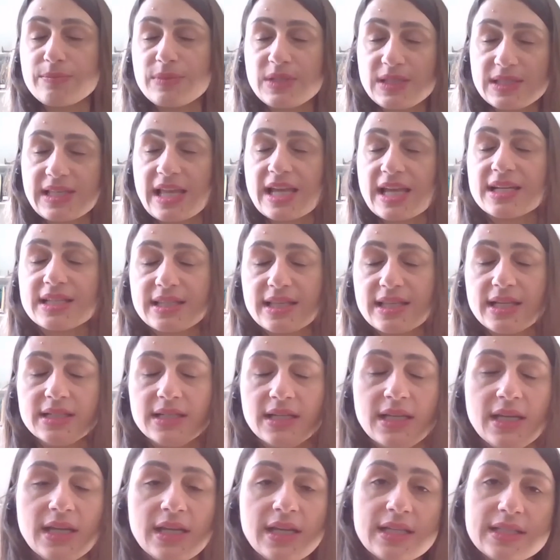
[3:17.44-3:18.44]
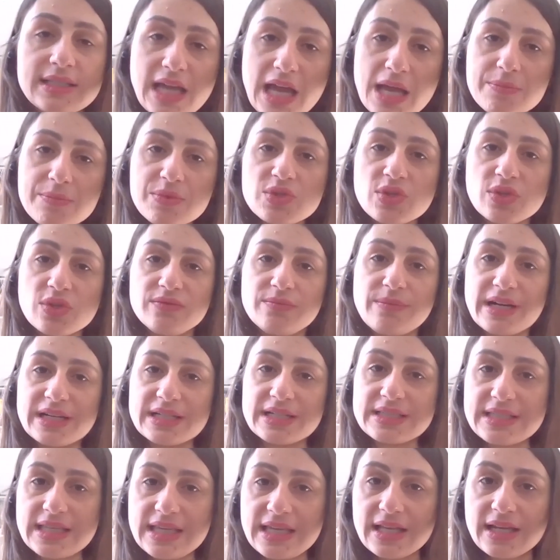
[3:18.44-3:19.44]
certain types of
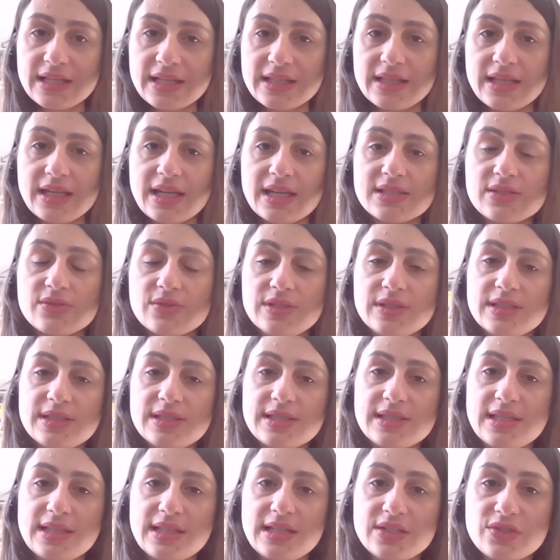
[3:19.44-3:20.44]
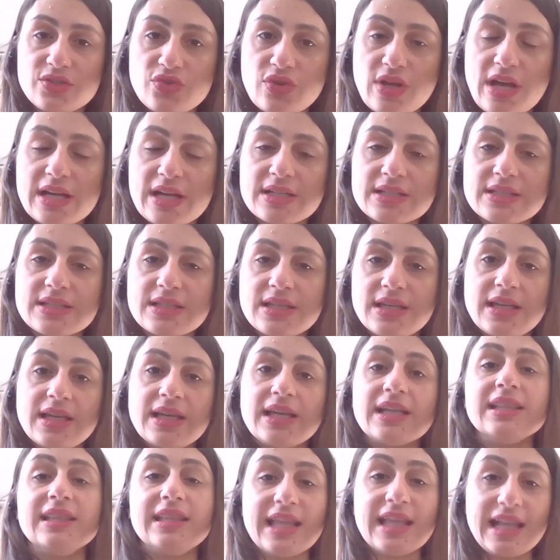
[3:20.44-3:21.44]
bacteria in the gastrointestinal tract,
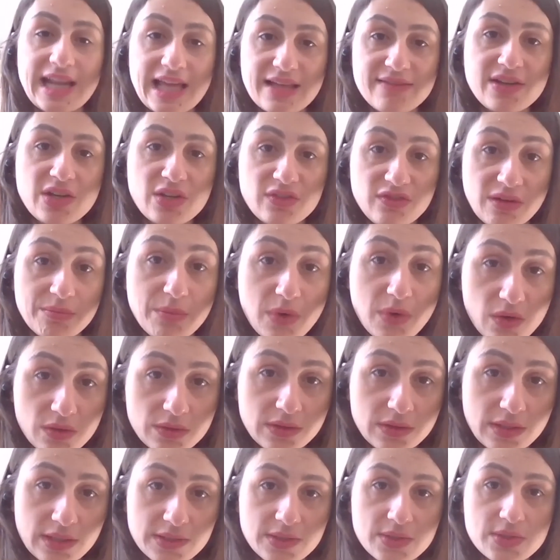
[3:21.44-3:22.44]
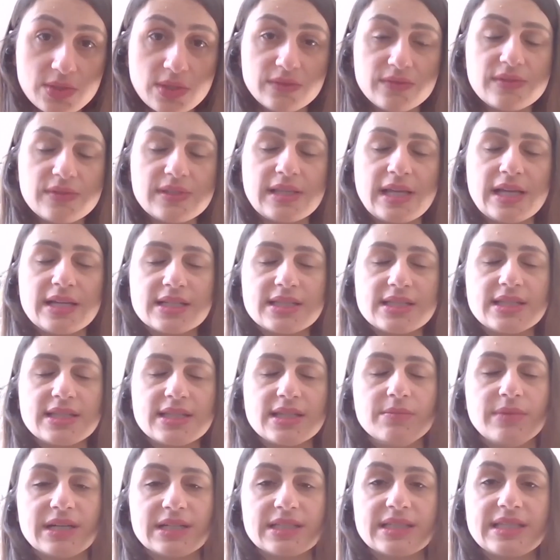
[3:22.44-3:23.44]
the level of abundance of
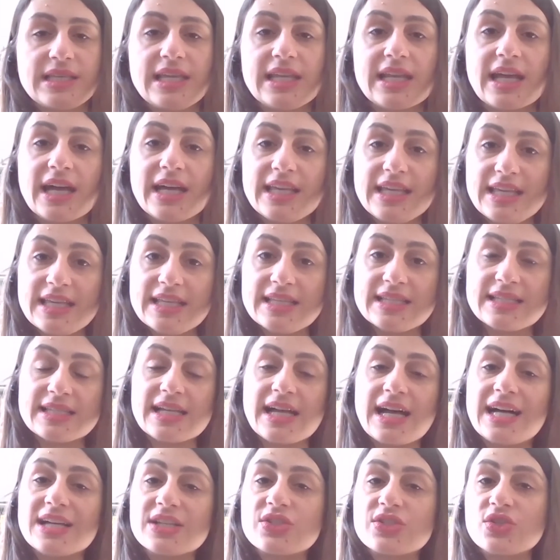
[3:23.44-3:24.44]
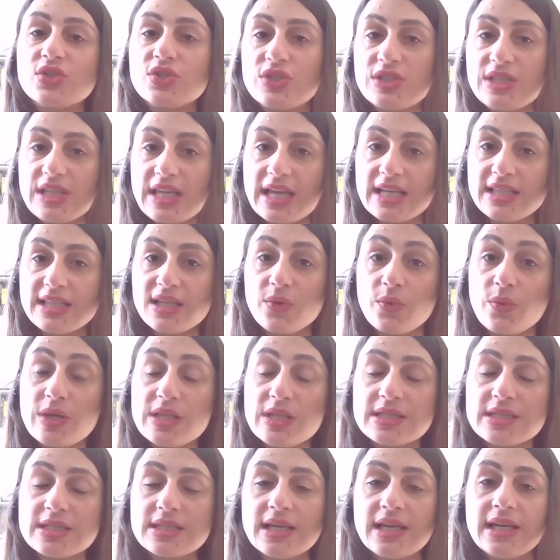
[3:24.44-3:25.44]
certain bacteria is associated
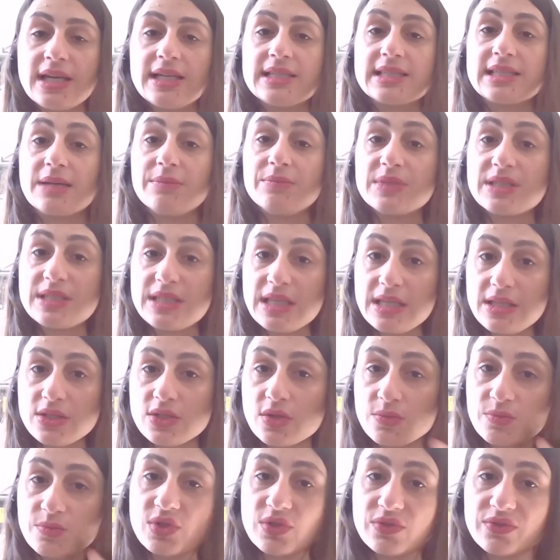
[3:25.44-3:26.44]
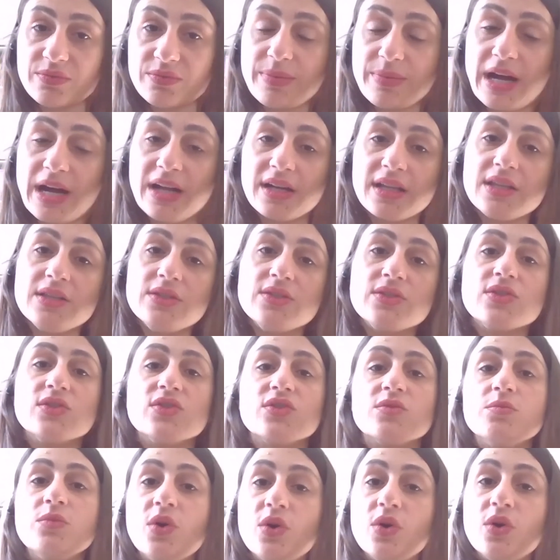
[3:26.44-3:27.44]
with some symptoms of Parkinson's,
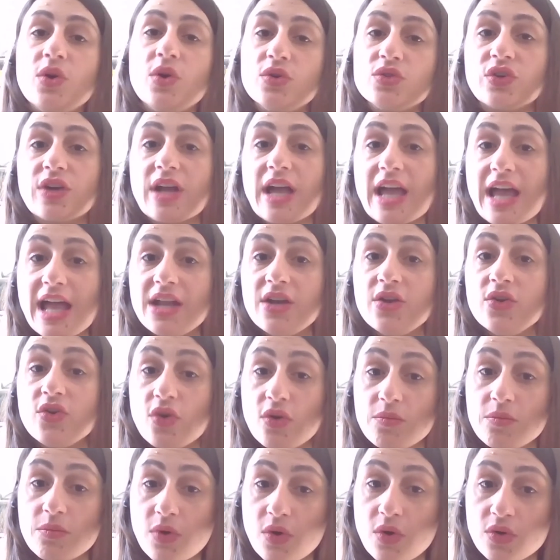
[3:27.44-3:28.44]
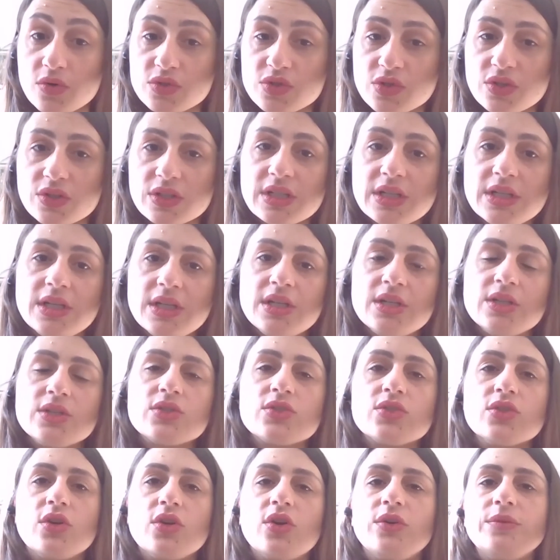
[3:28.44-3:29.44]
motor and non-motor.
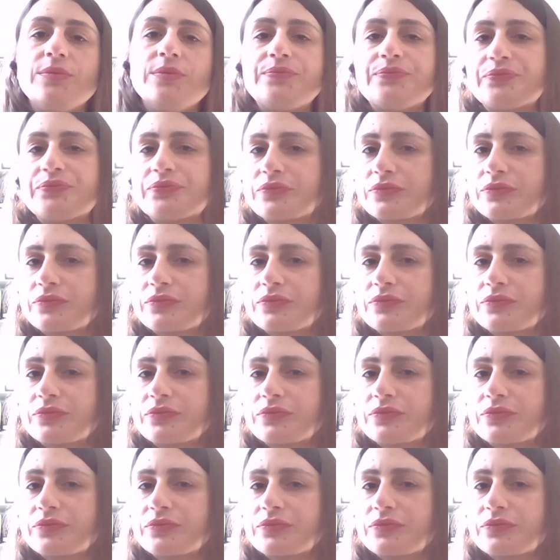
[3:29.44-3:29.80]
So